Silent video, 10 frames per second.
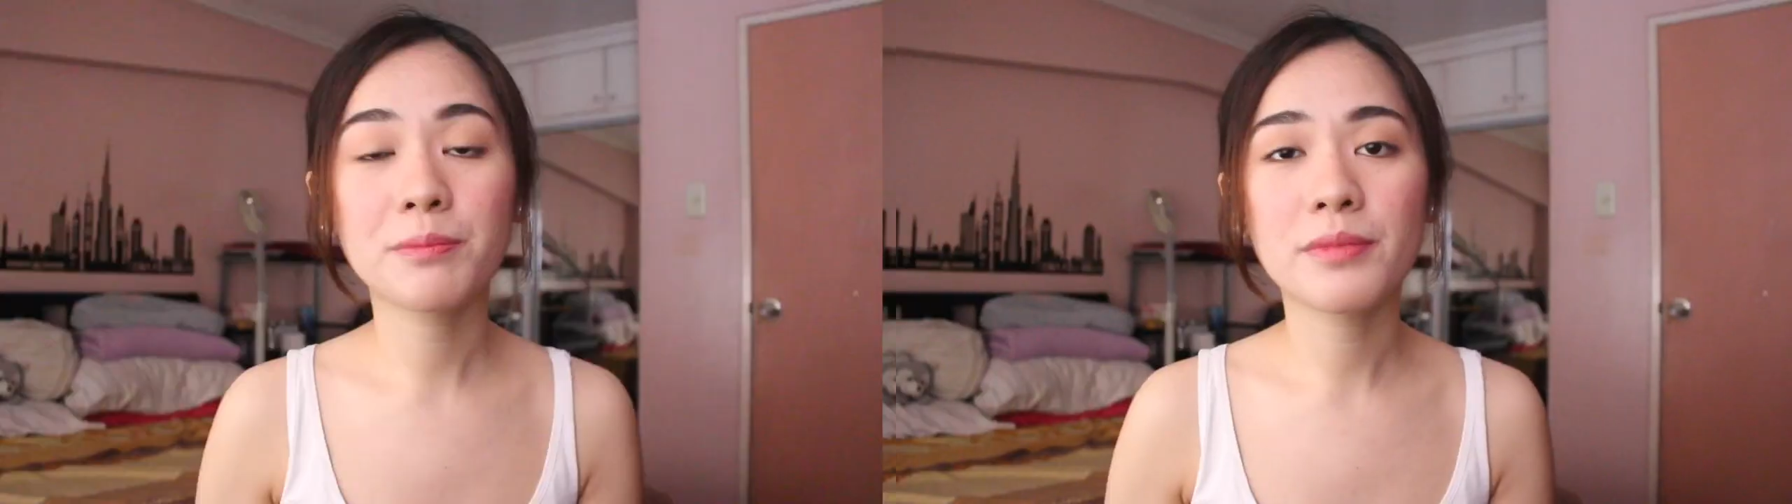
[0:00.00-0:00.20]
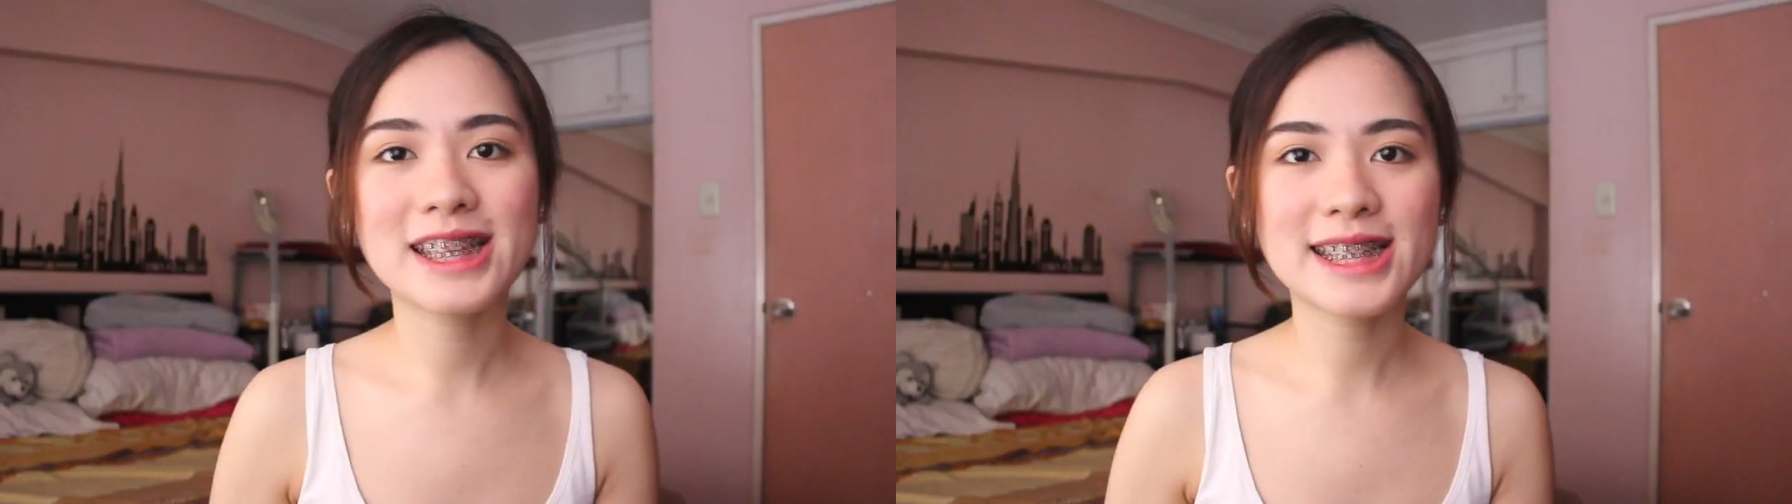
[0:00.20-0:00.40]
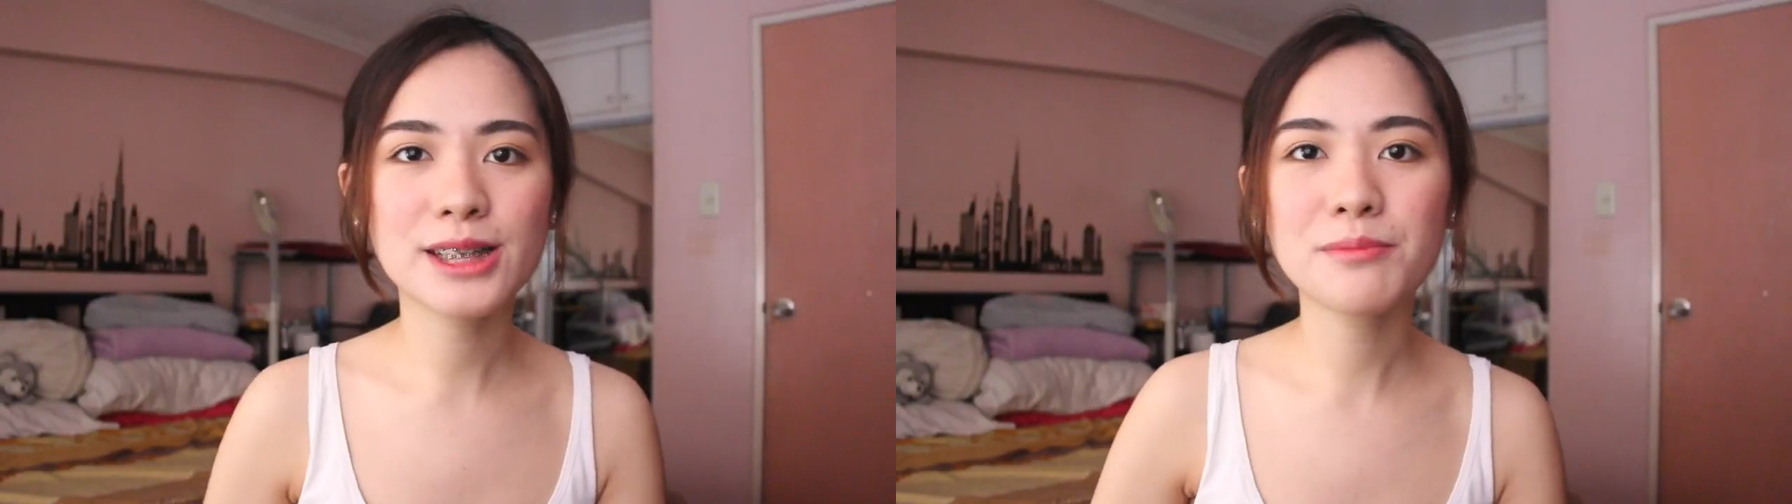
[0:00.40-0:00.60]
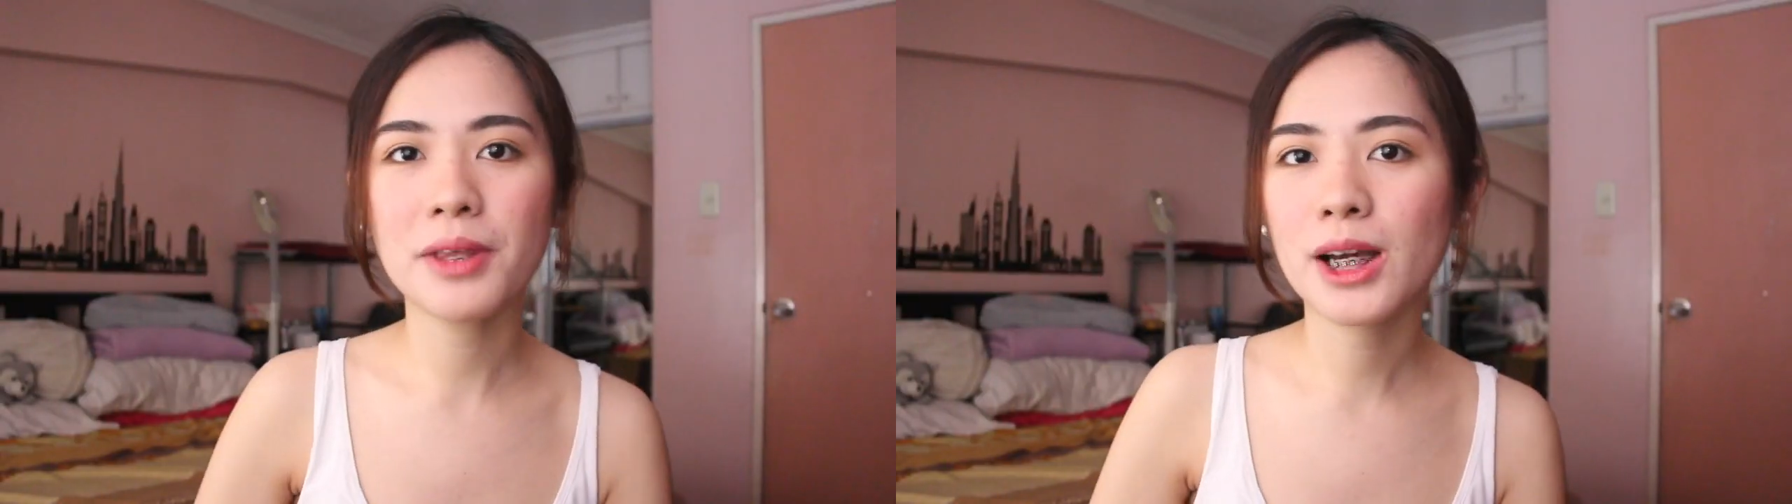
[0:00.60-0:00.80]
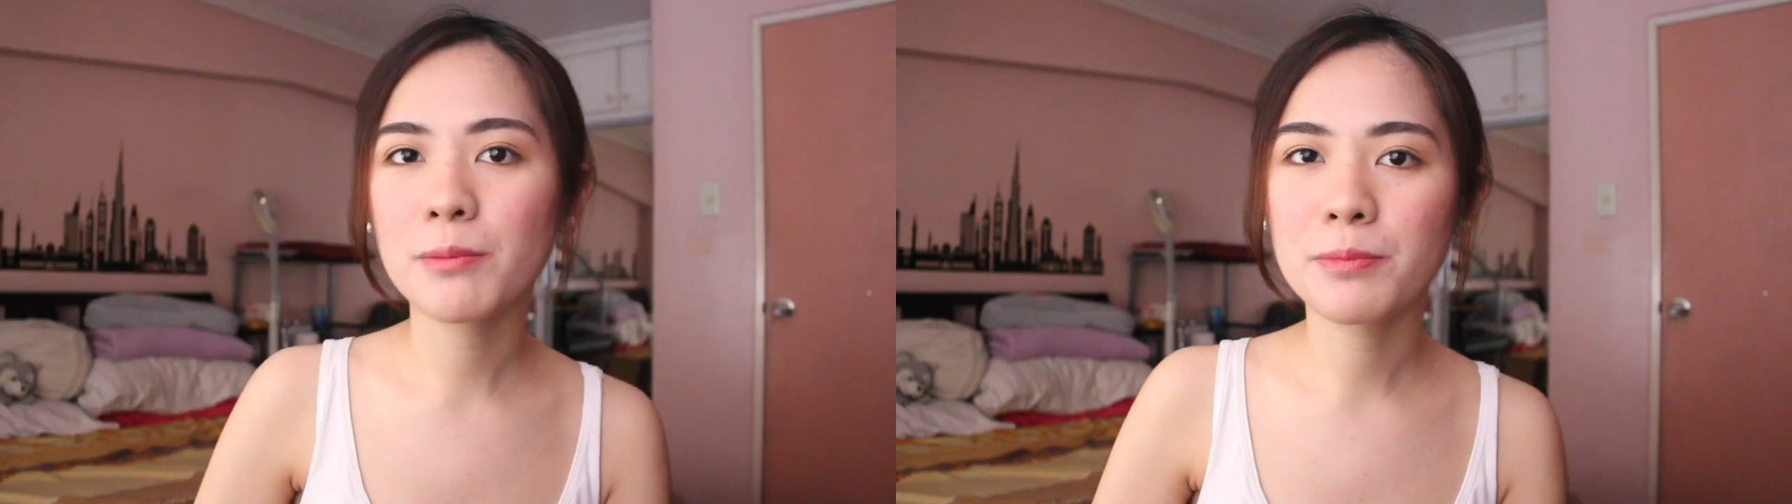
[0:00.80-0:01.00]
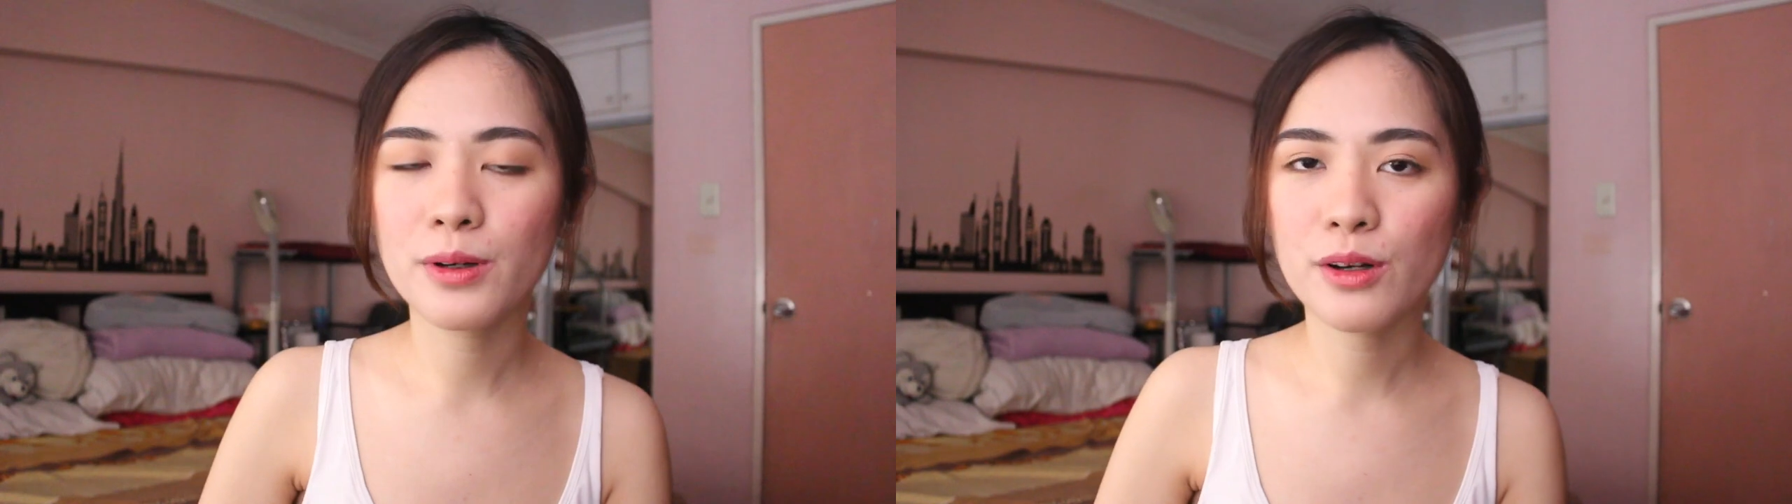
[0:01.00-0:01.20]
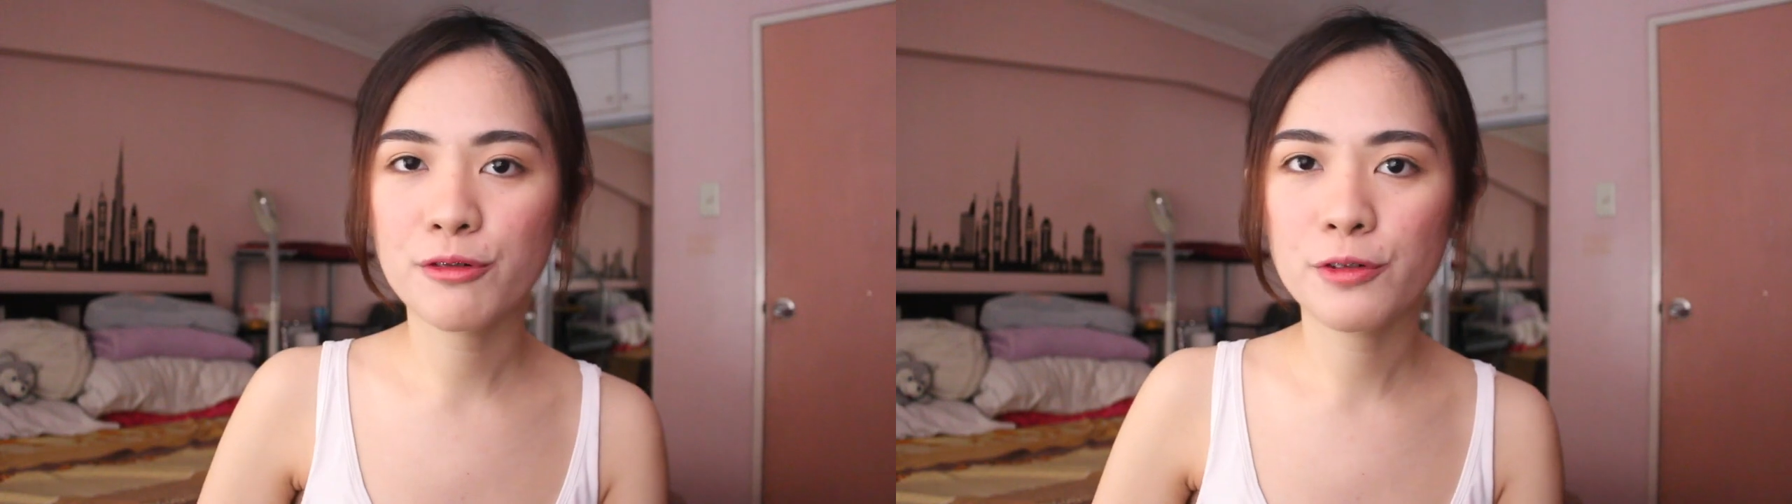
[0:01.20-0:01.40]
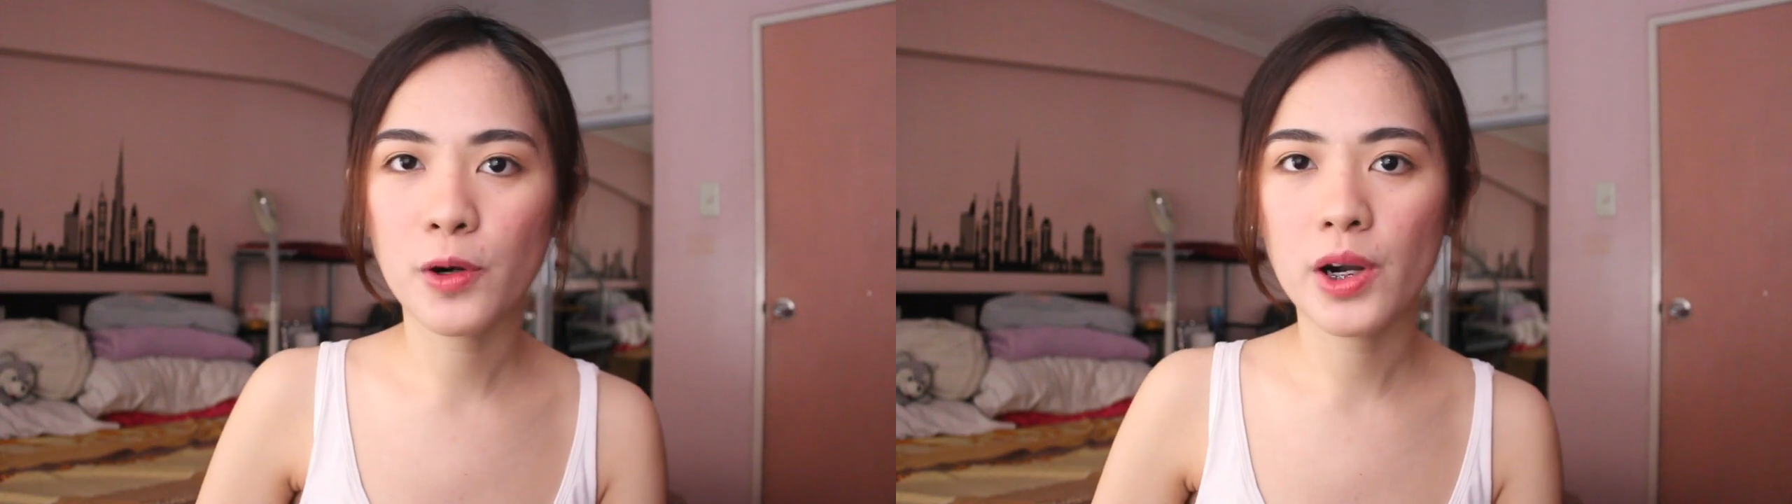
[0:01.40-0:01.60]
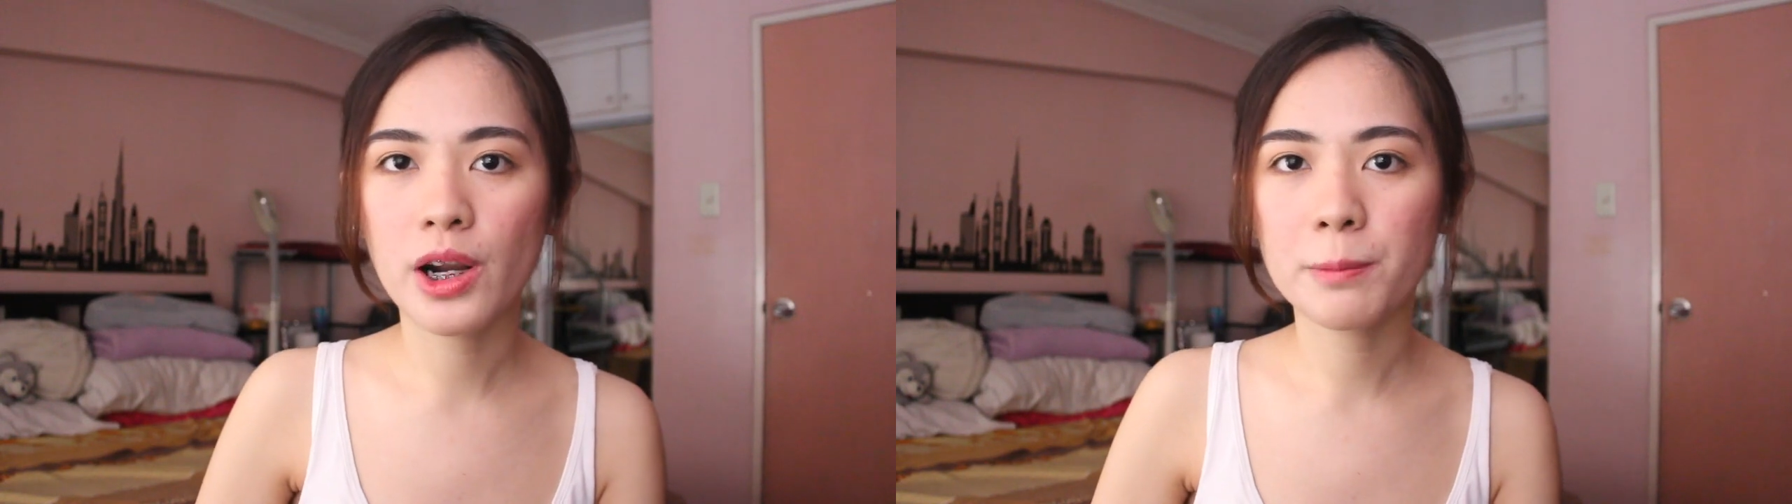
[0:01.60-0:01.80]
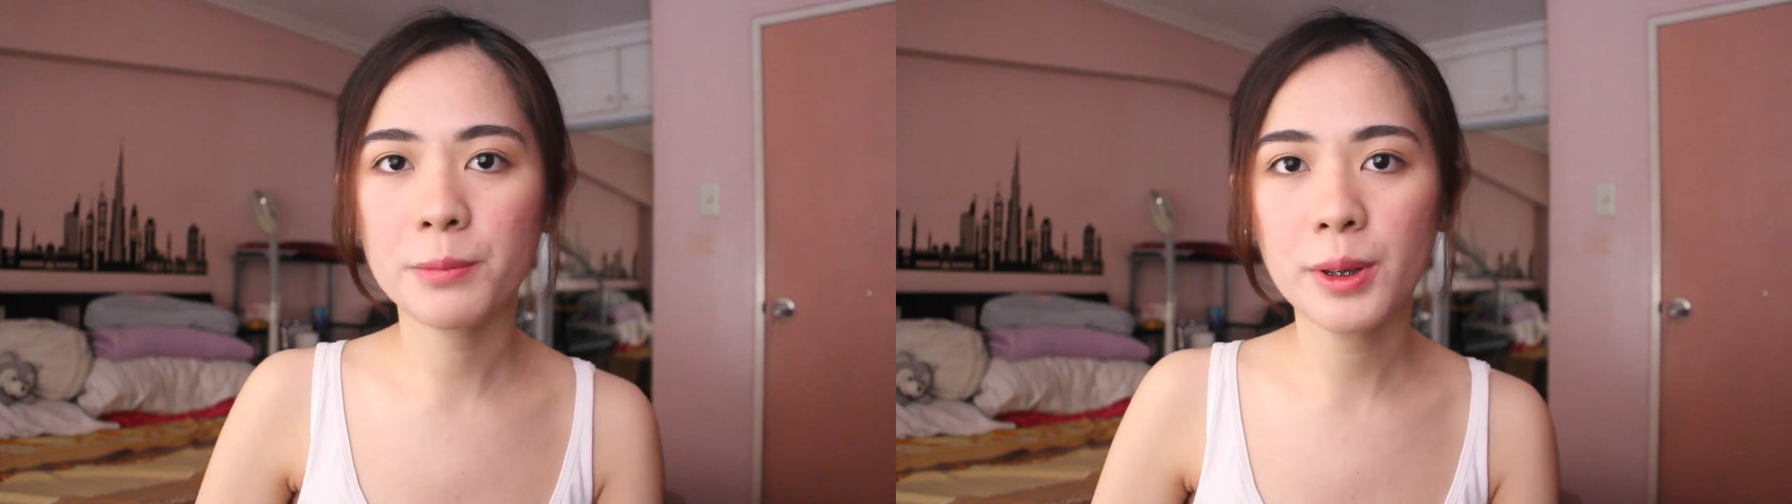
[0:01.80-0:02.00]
This is a makeup look for